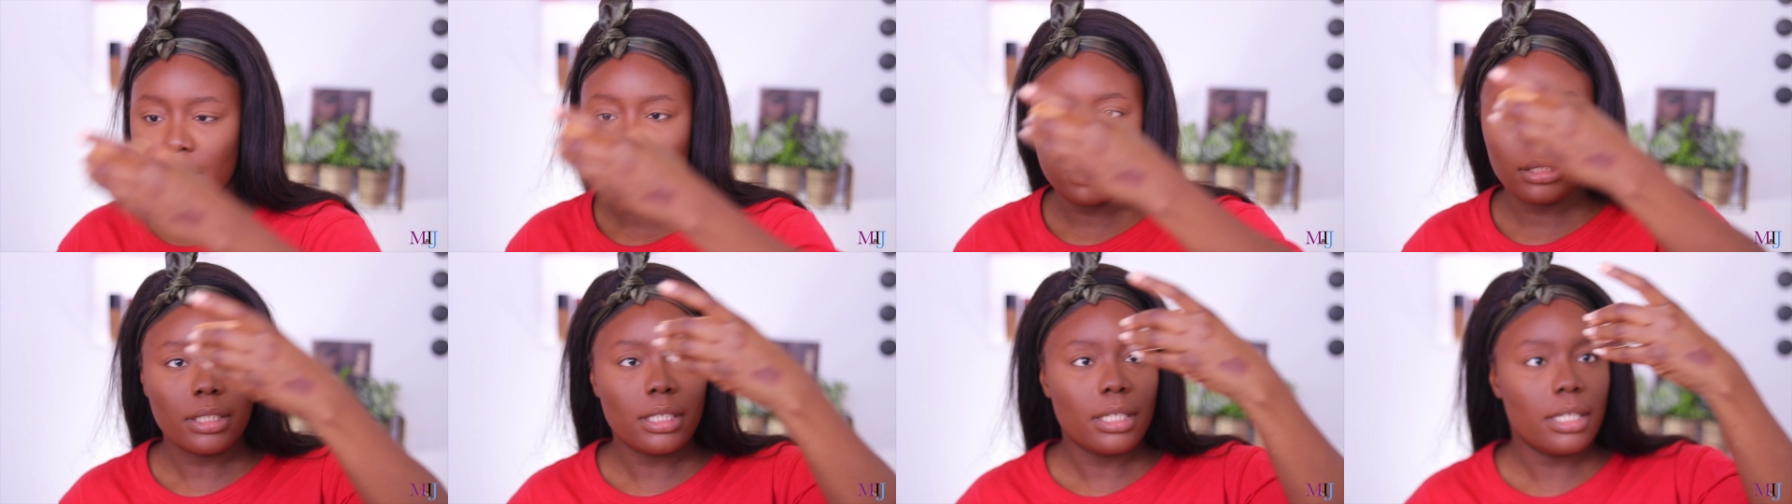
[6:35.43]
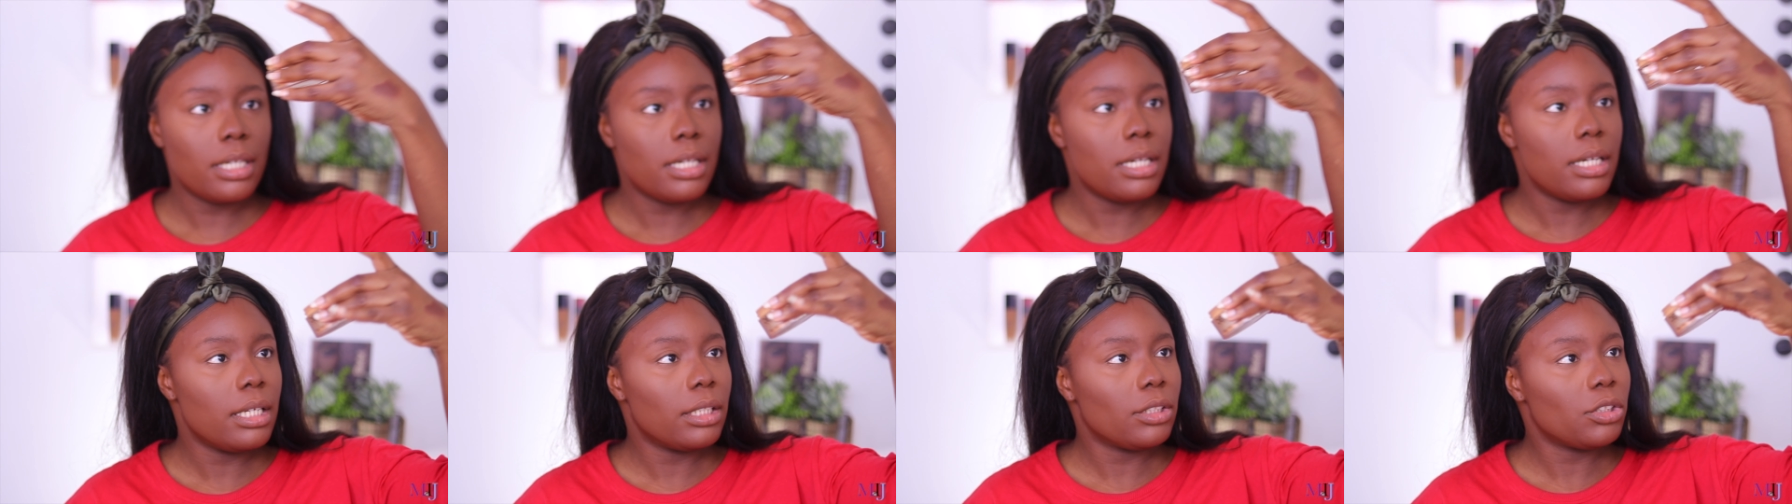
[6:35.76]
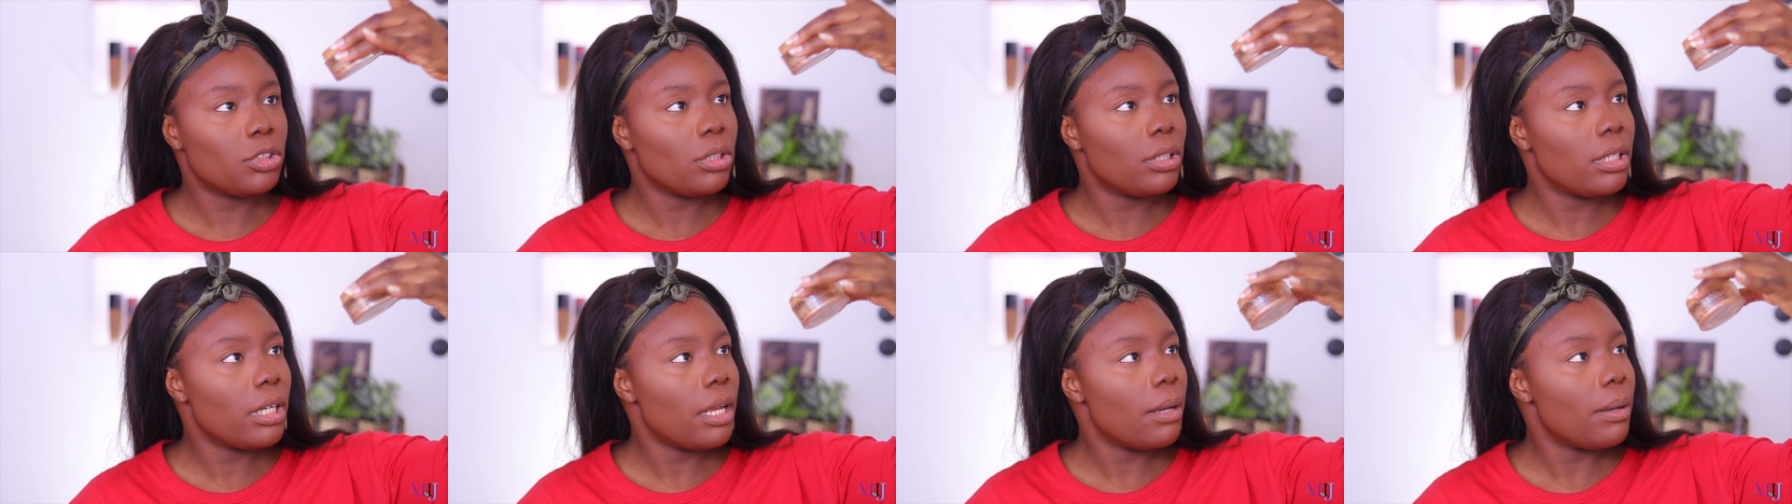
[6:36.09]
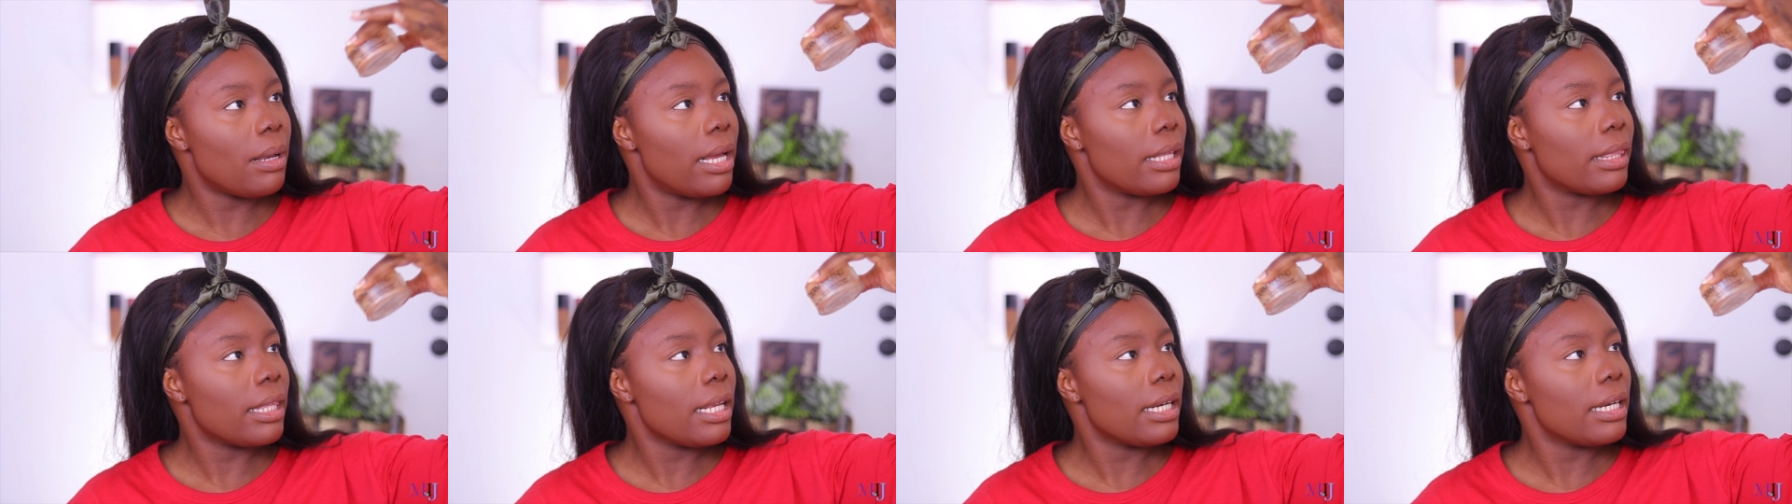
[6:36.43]
It's literally,
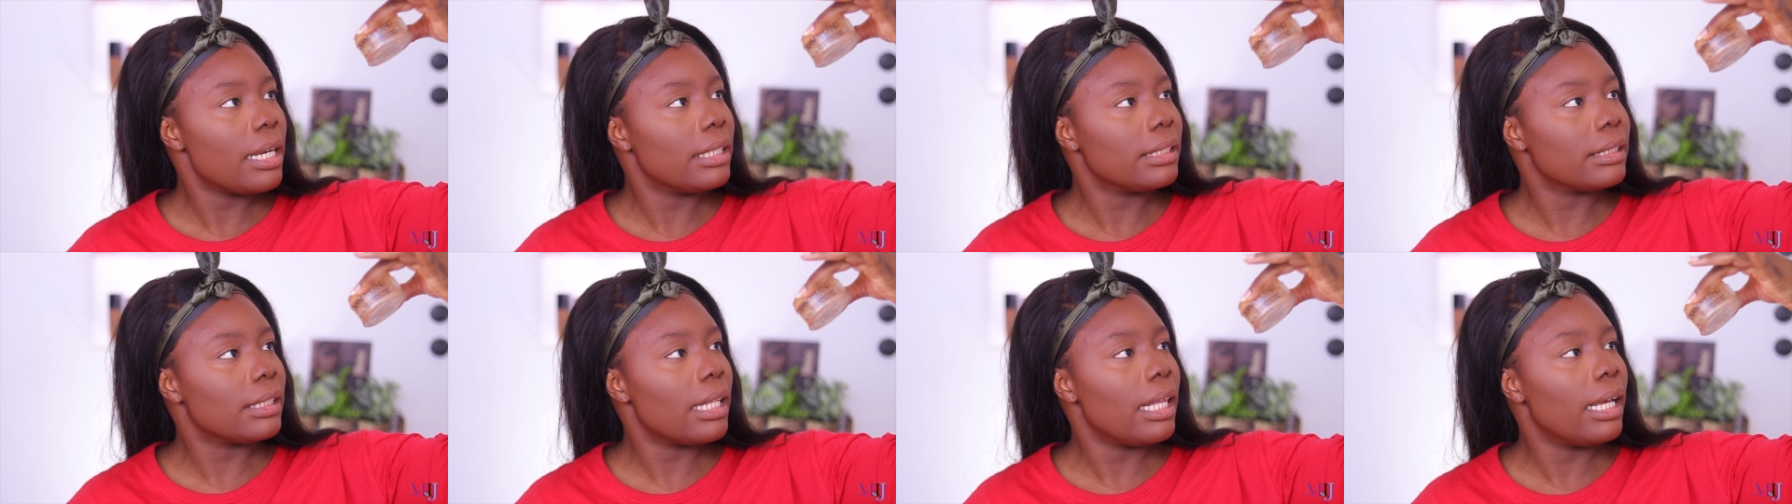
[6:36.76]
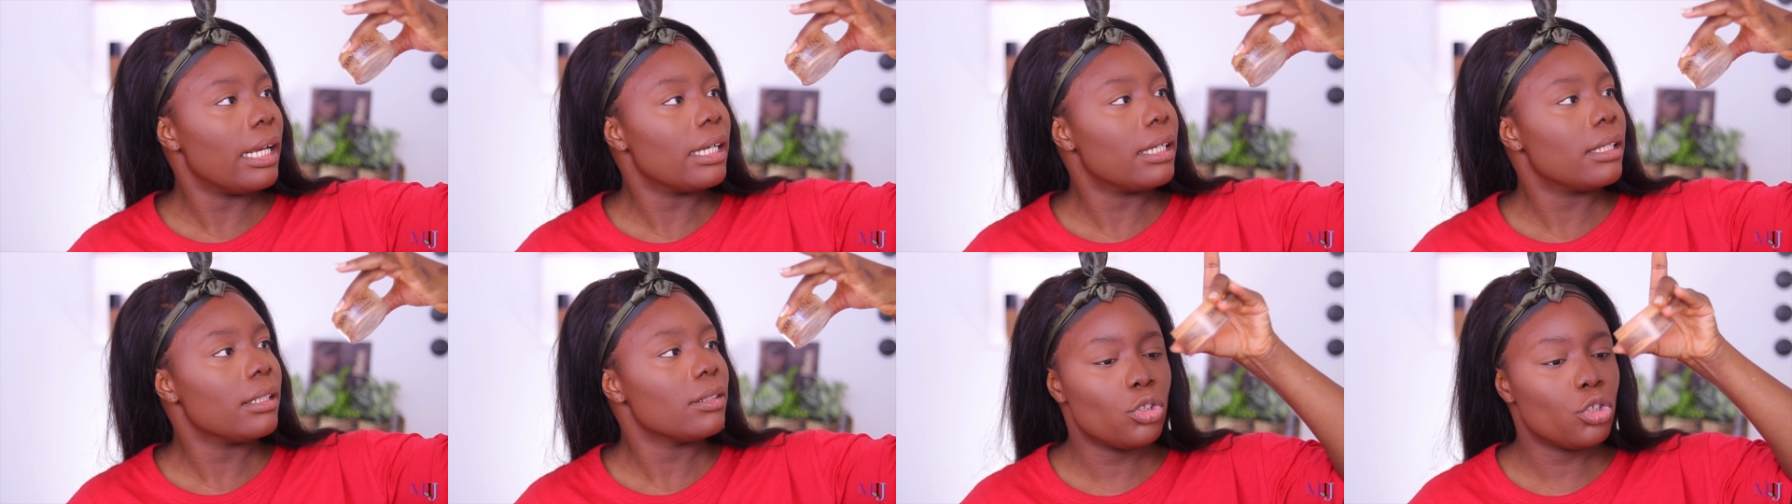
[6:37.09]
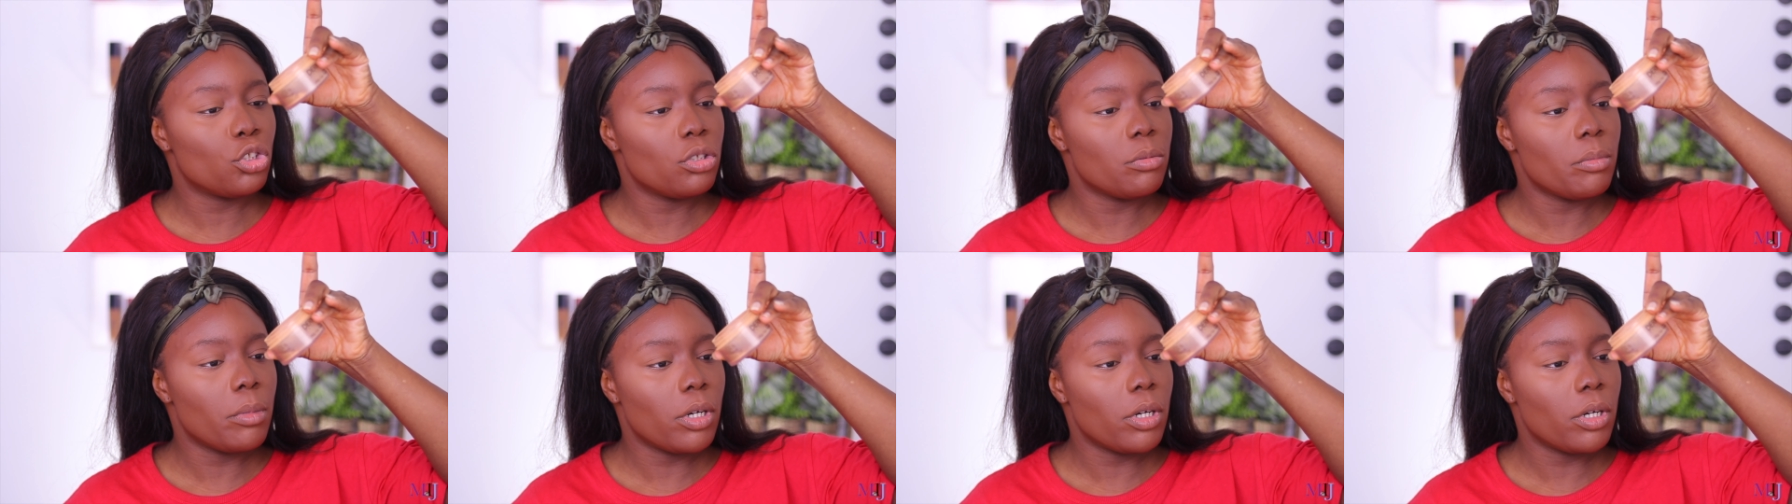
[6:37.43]
I think there's like two